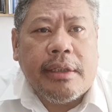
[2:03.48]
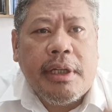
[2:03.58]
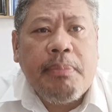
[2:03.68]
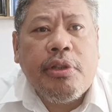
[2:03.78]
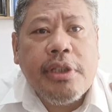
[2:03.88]

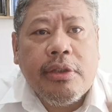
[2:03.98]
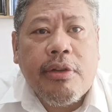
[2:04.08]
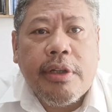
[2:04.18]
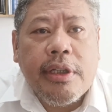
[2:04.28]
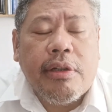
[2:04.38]

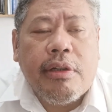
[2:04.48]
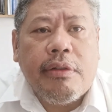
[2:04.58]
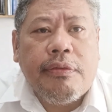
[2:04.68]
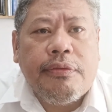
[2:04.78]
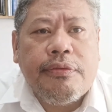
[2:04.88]
repository
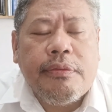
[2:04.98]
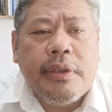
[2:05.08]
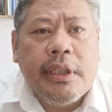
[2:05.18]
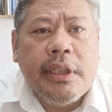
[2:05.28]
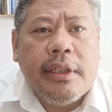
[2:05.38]
of
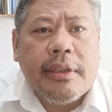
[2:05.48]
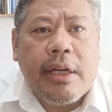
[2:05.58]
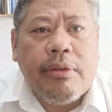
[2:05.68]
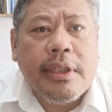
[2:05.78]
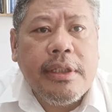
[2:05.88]

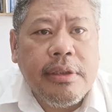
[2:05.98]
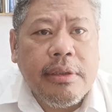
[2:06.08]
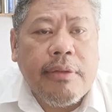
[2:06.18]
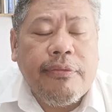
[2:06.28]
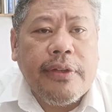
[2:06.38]
thousands
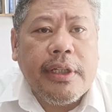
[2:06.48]
of